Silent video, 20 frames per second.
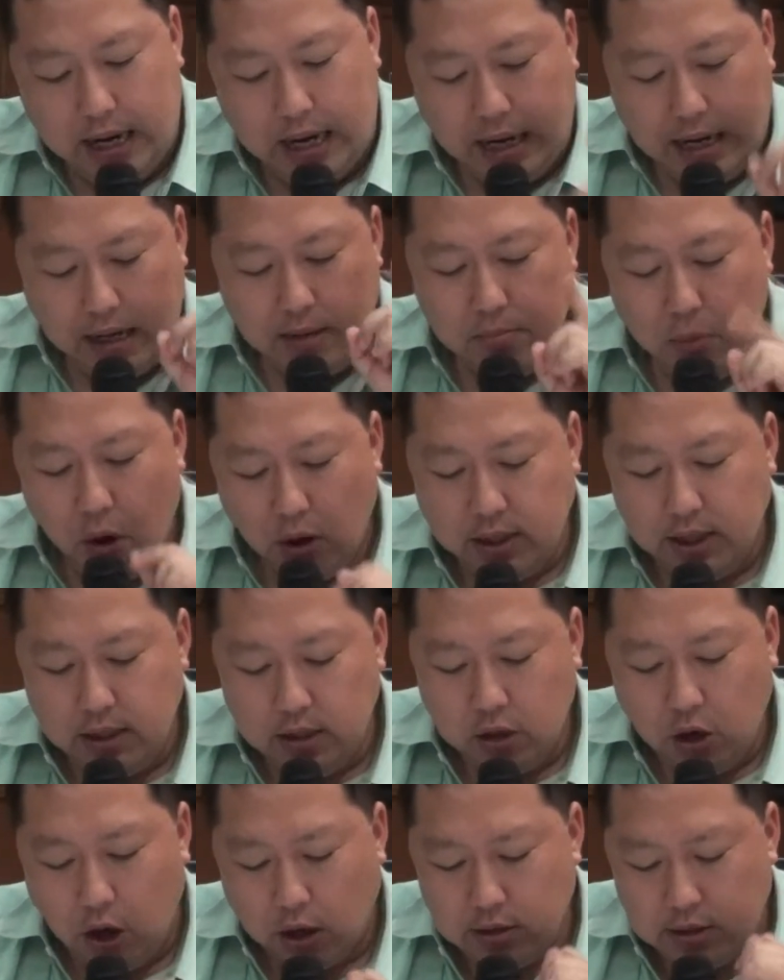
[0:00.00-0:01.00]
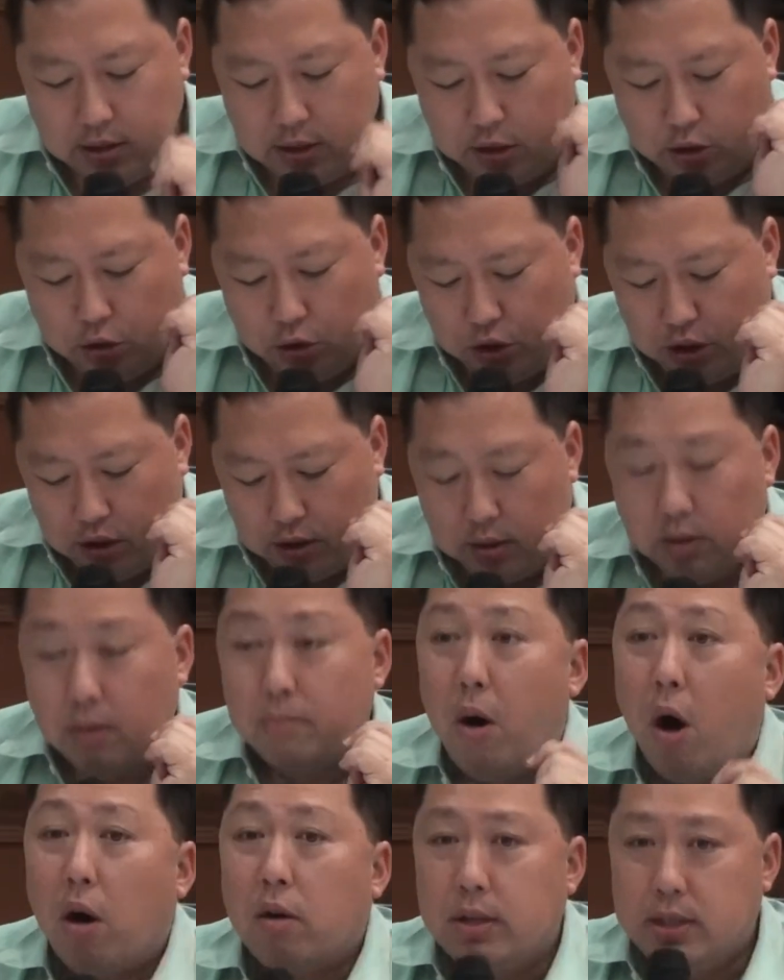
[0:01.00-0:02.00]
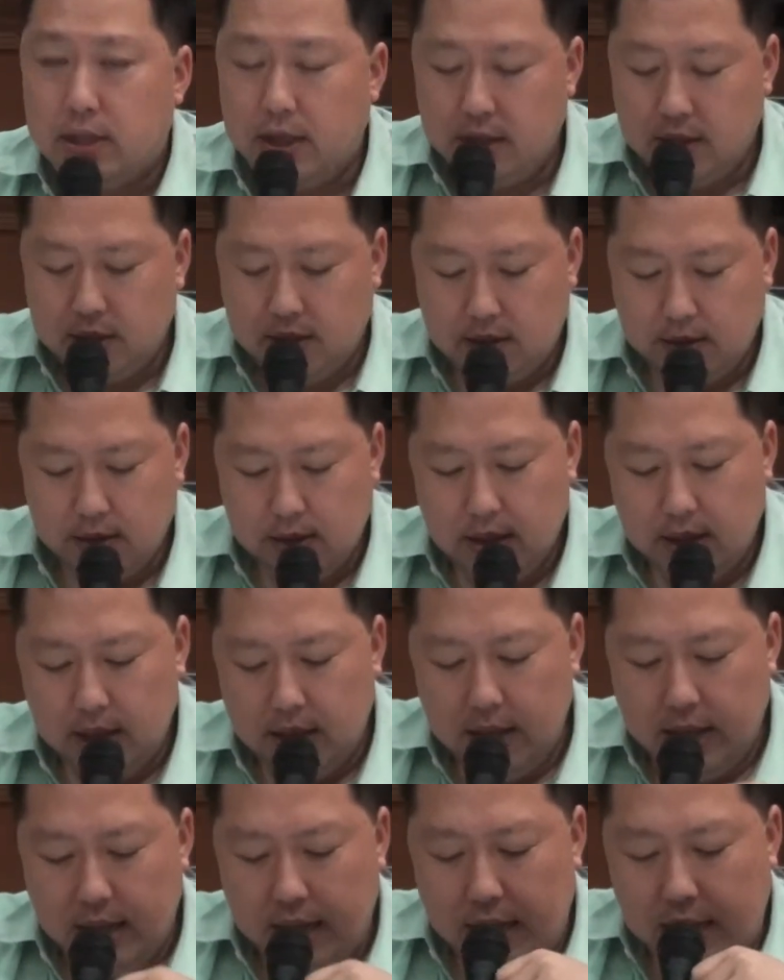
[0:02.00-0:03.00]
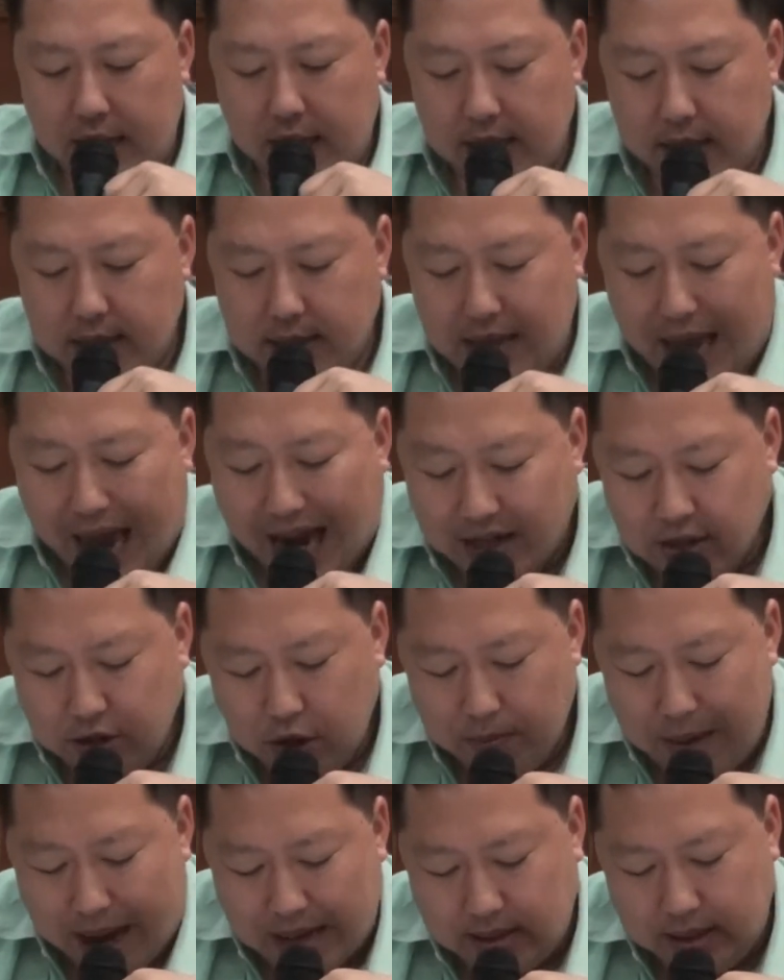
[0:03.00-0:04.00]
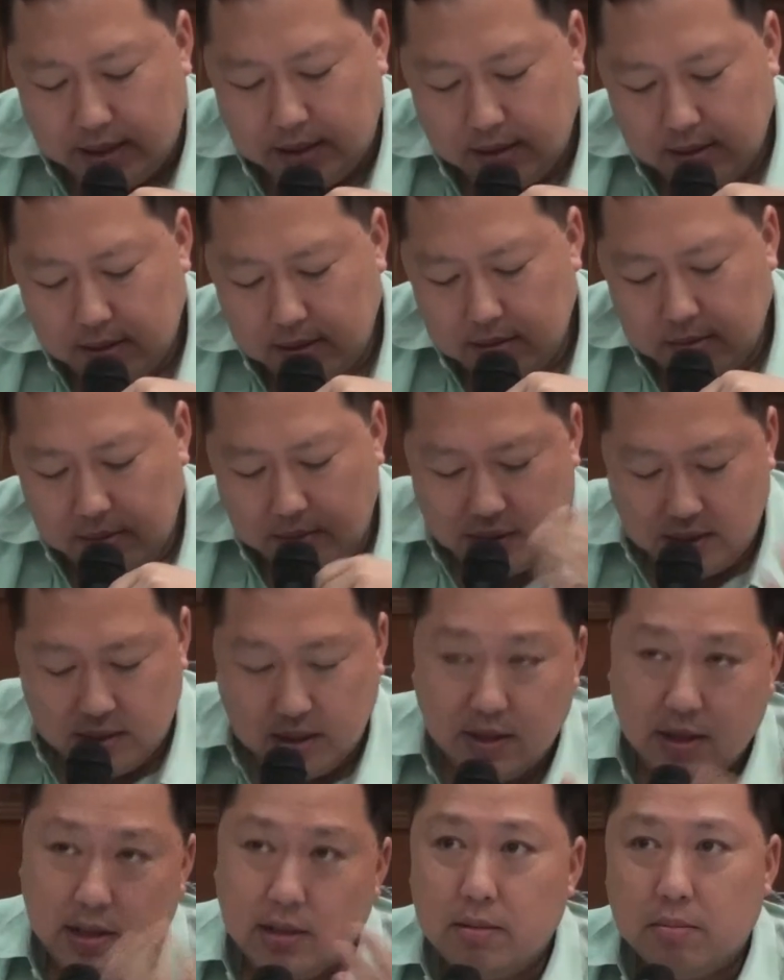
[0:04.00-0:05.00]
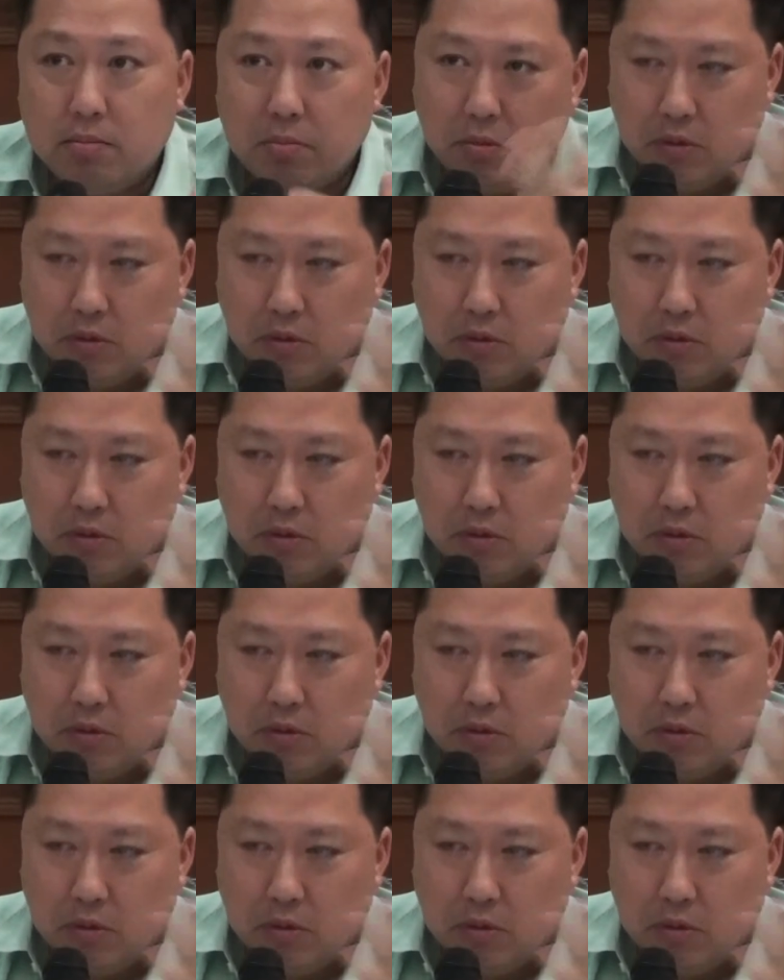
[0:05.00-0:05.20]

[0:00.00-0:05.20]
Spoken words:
in modern constitutional democracies, it is axiomatic. That means it is,